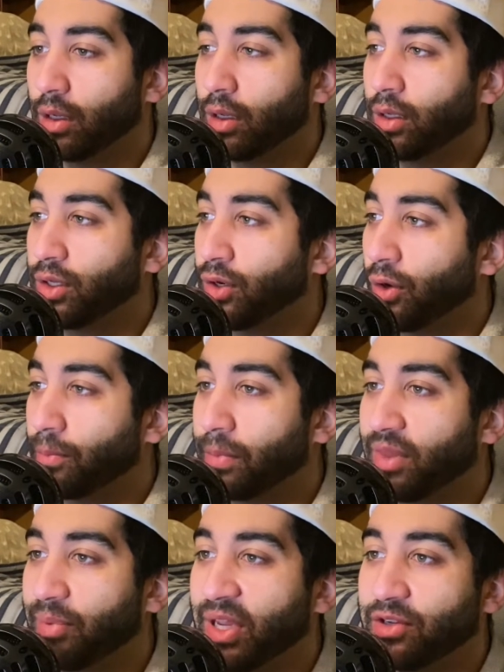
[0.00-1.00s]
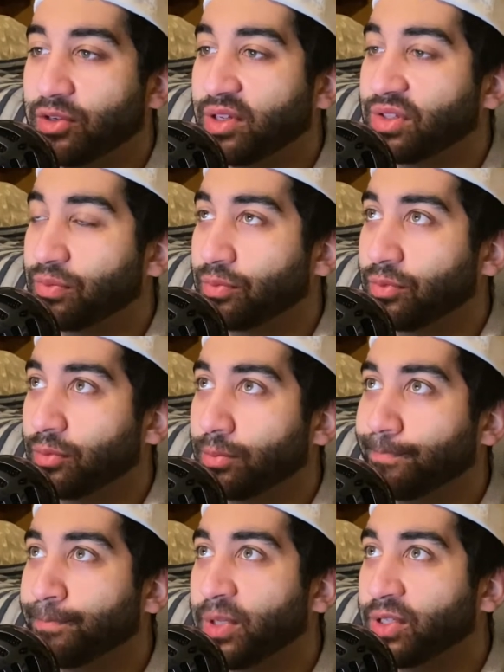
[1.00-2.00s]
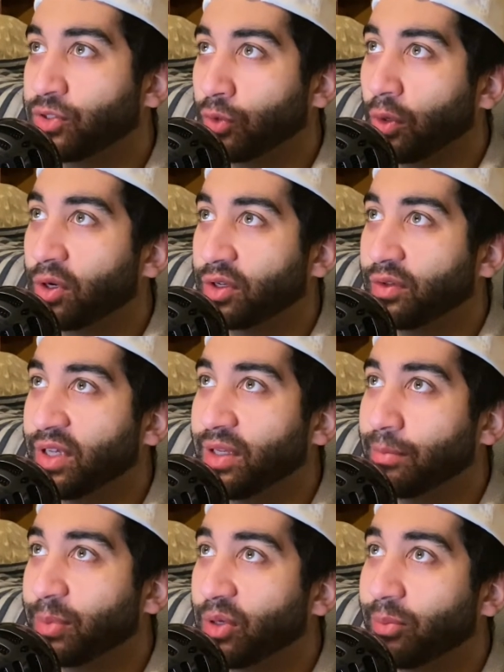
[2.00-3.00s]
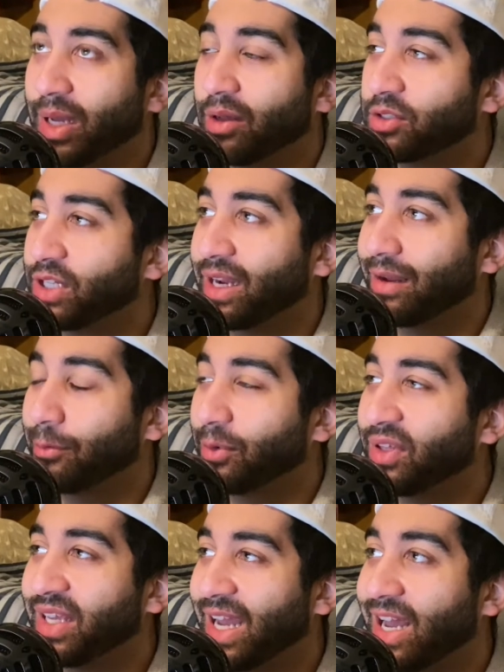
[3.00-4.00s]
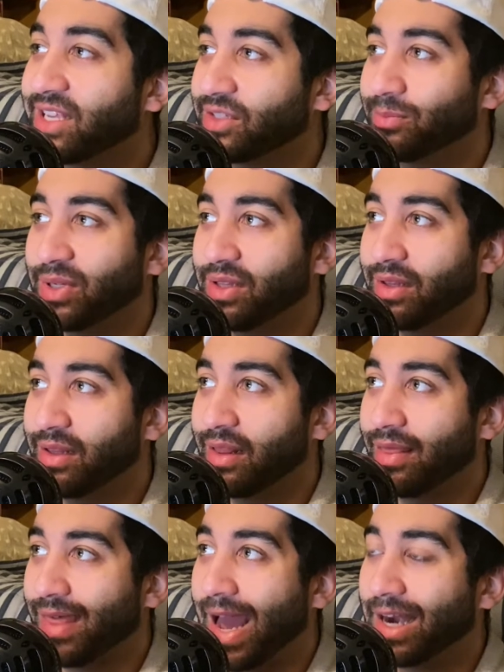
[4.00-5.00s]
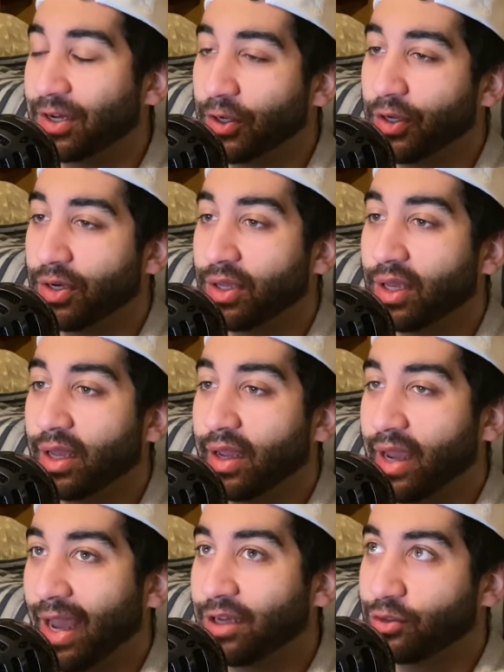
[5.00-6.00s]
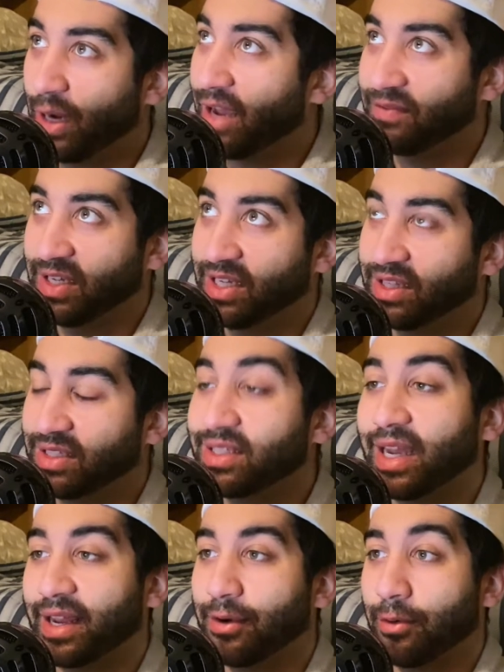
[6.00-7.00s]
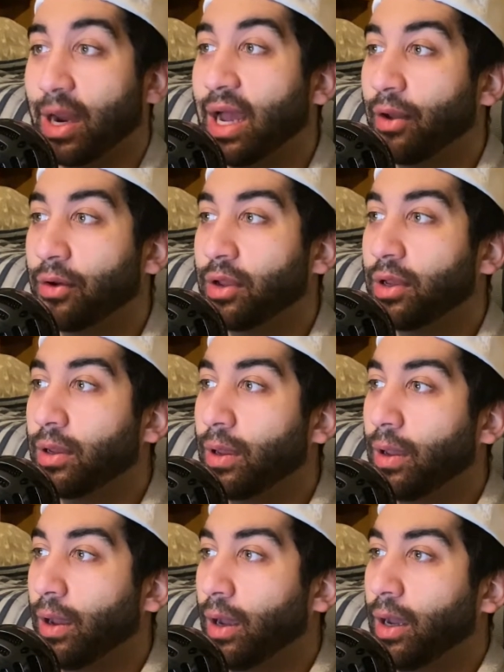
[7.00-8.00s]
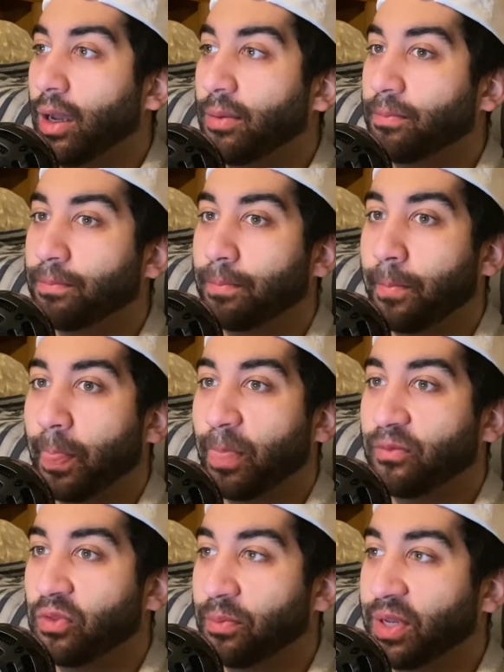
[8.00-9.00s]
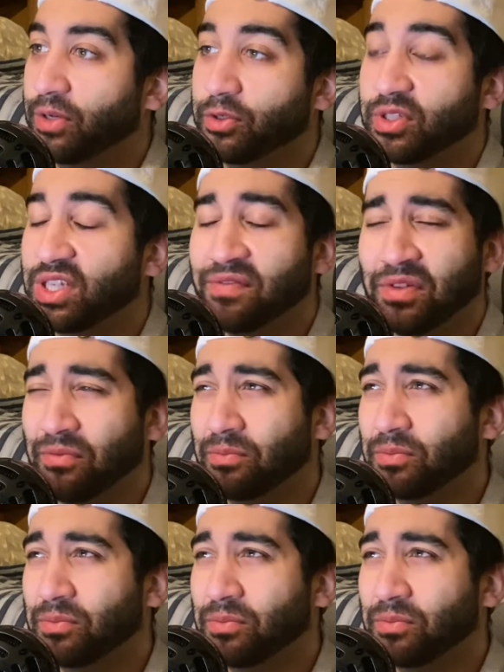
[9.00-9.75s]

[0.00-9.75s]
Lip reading: The Patriots, historically, Bill Belichick, it really hasn't been that good at drafting in the second round for the Patriots. Even the